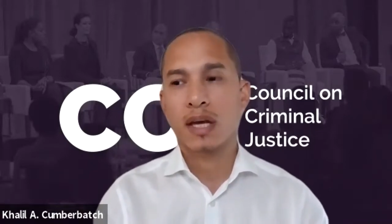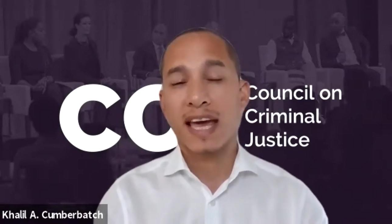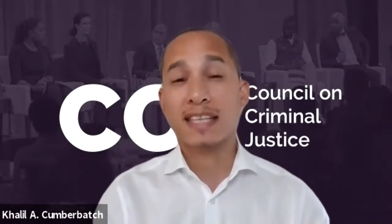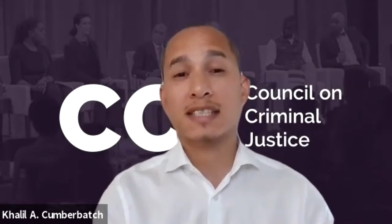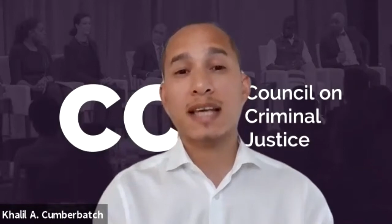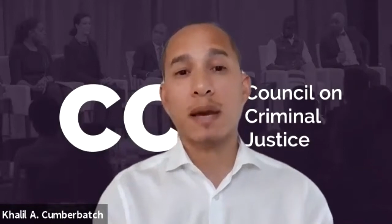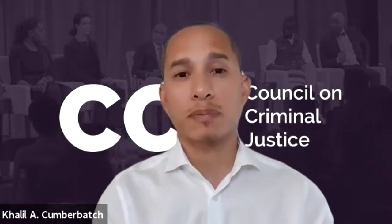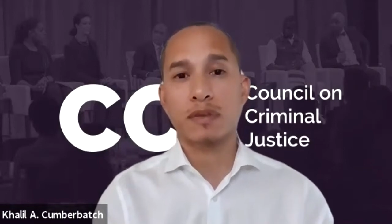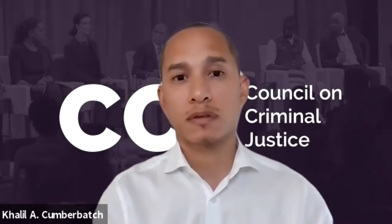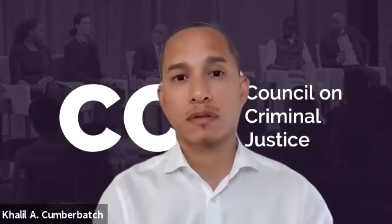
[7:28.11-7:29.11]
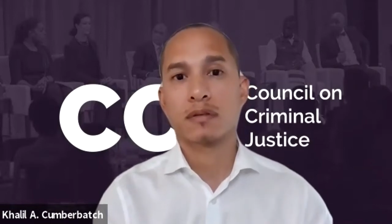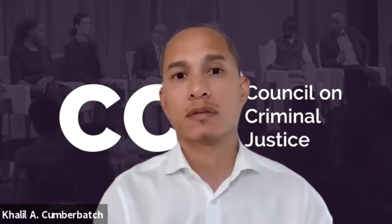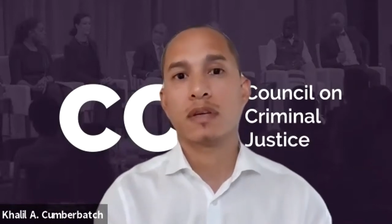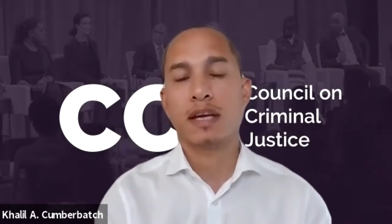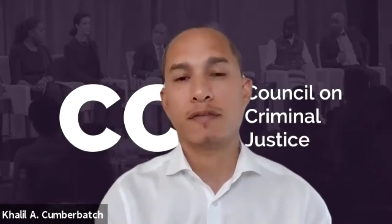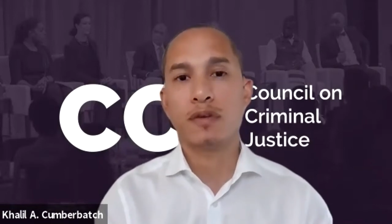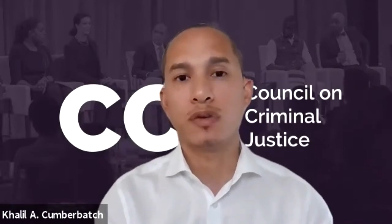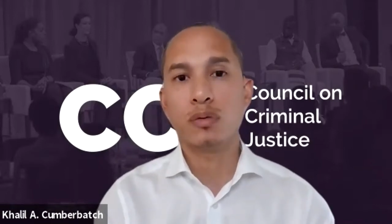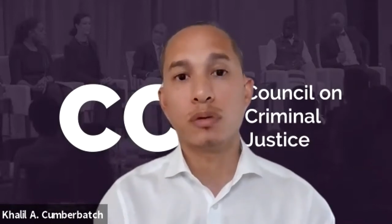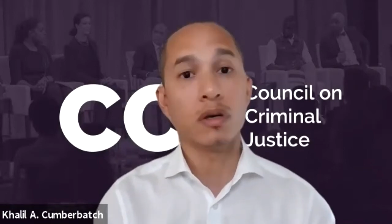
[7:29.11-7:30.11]
except if
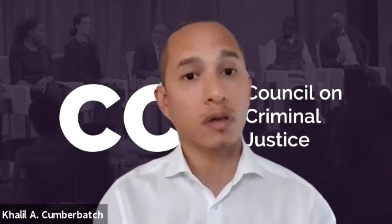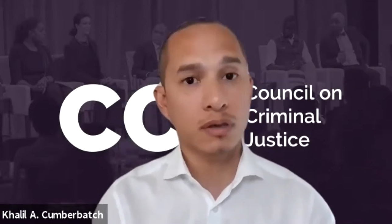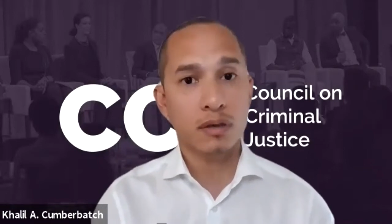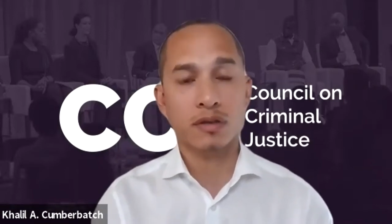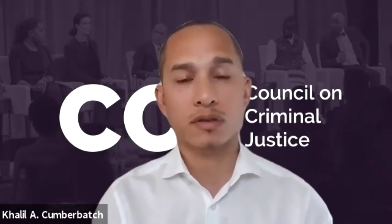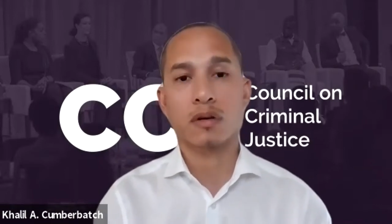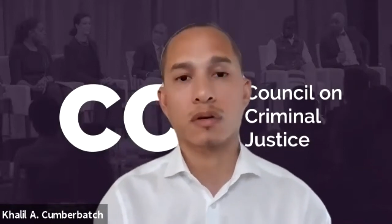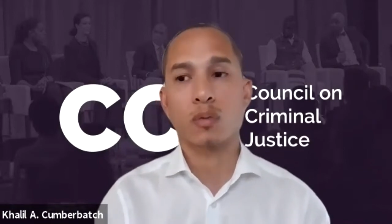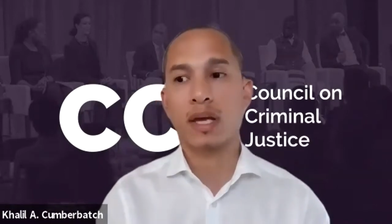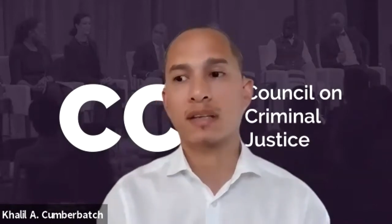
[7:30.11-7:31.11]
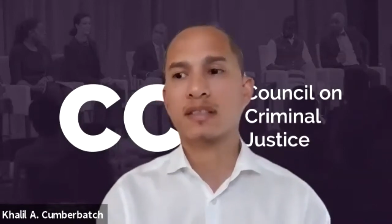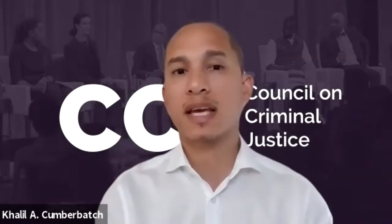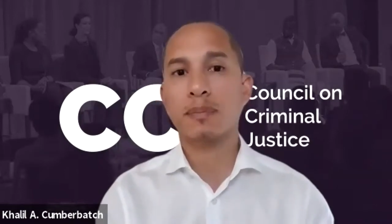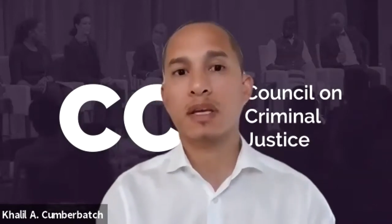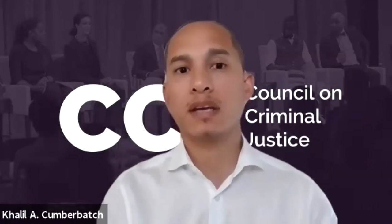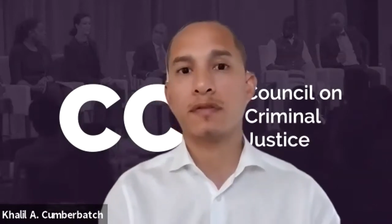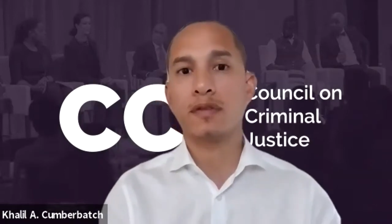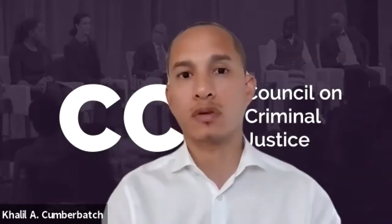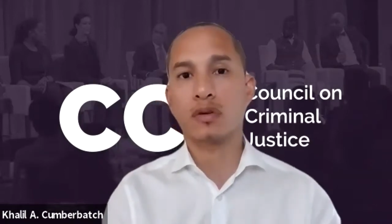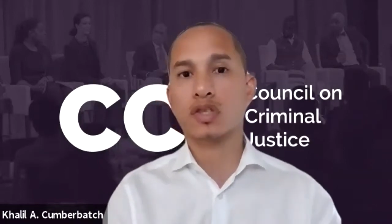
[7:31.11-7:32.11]
you look a certain way, except if
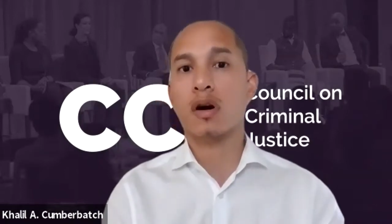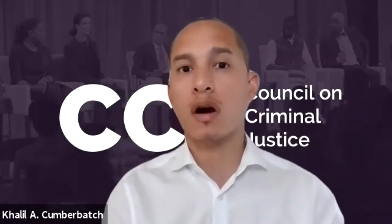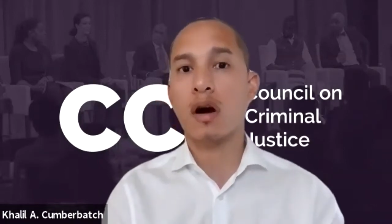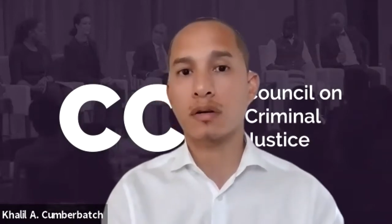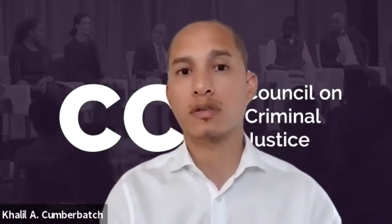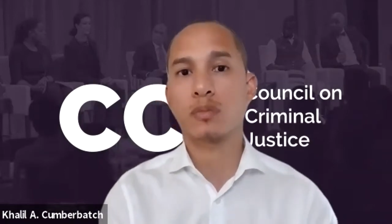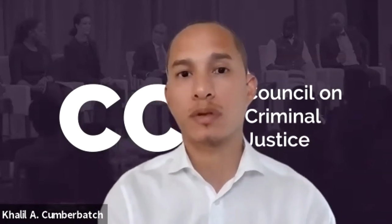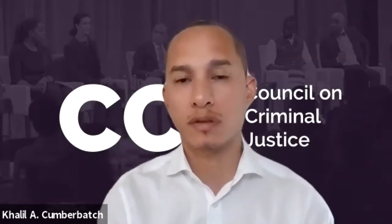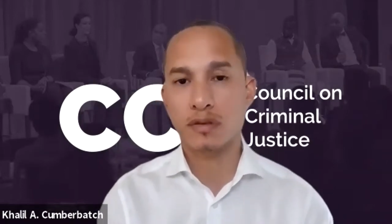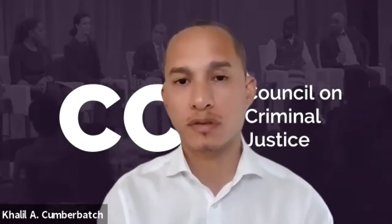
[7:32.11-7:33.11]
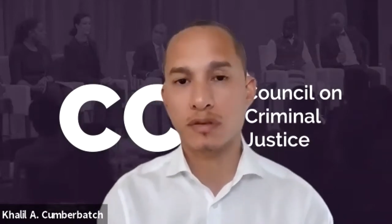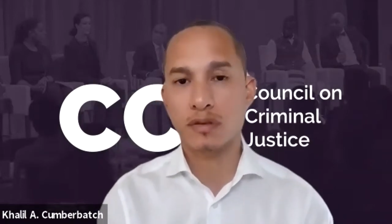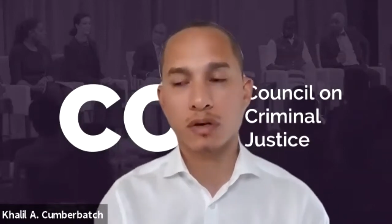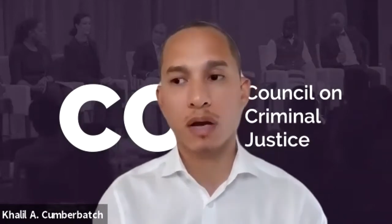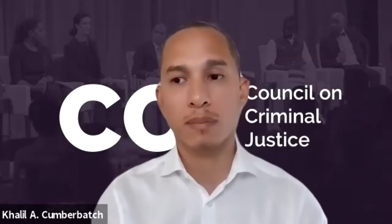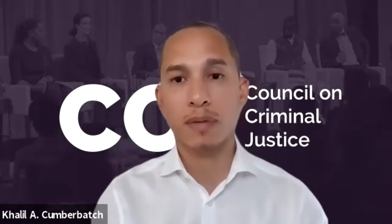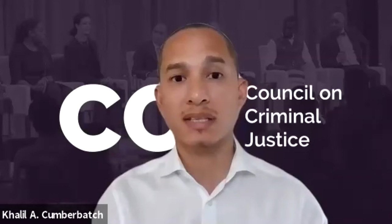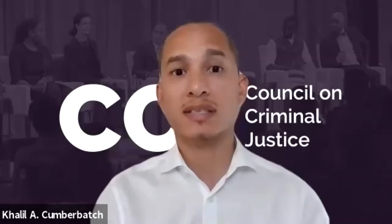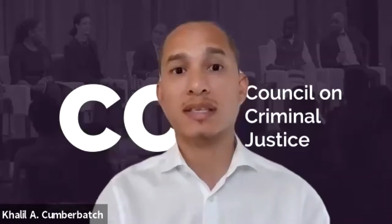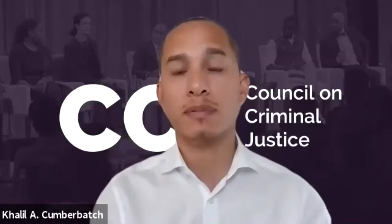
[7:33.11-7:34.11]
you're charged with a certain
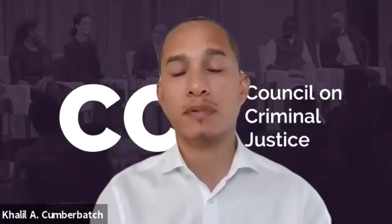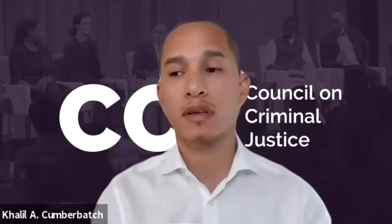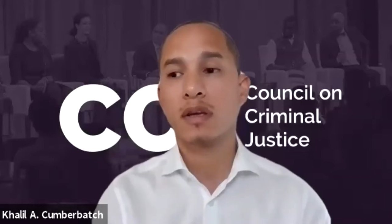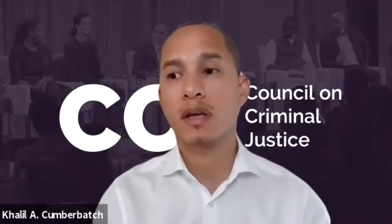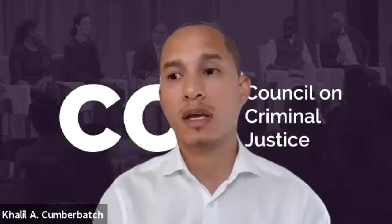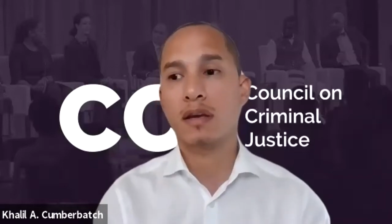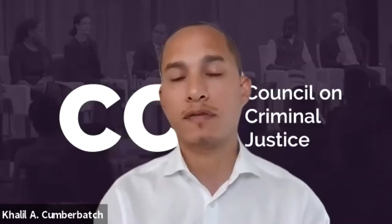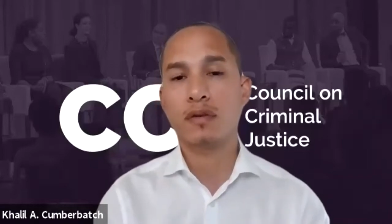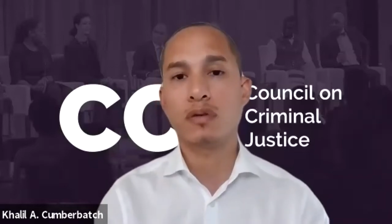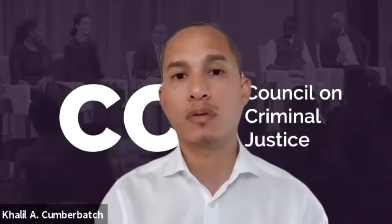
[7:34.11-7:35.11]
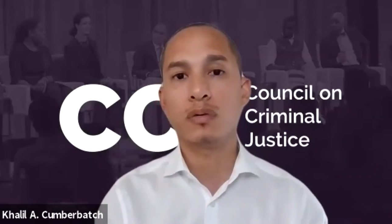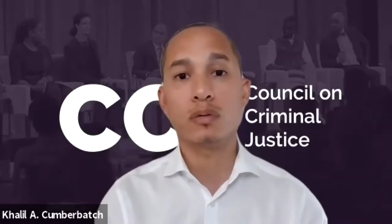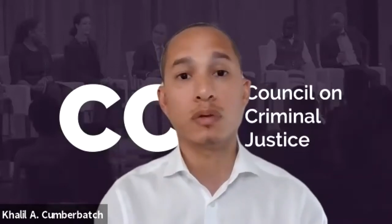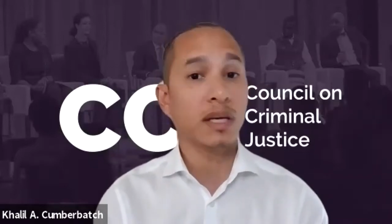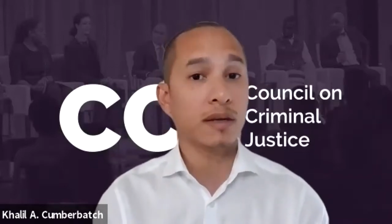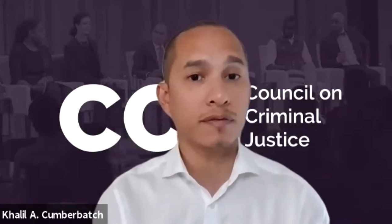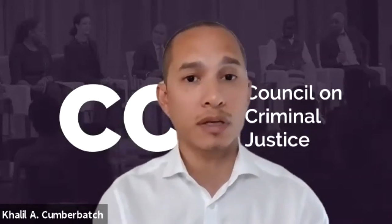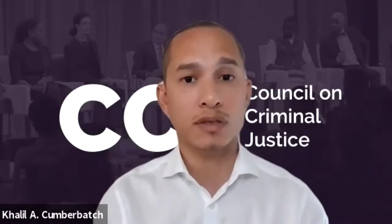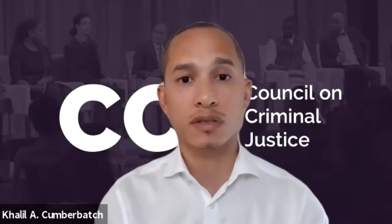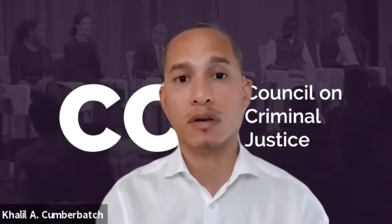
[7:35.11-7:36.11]
crime, except if you live
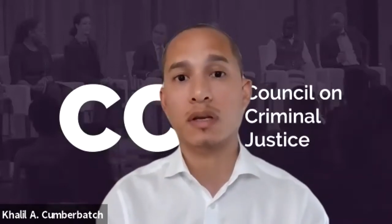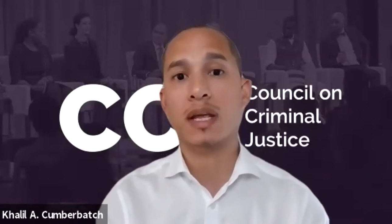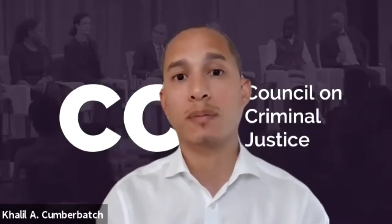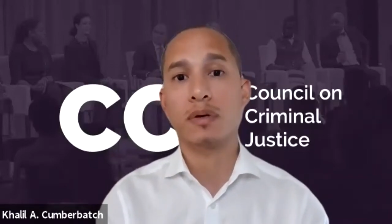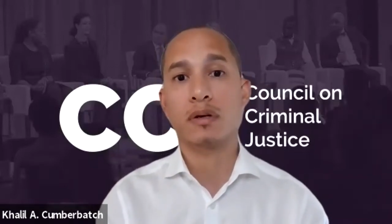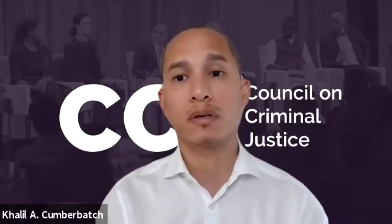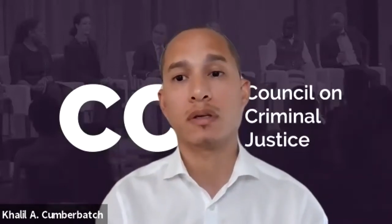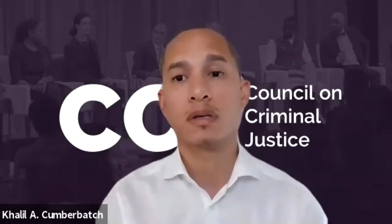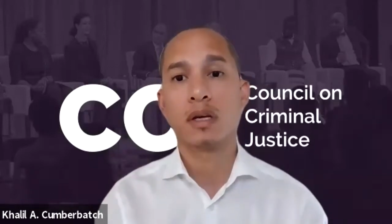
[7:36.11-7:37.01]
in a certain neighborhood.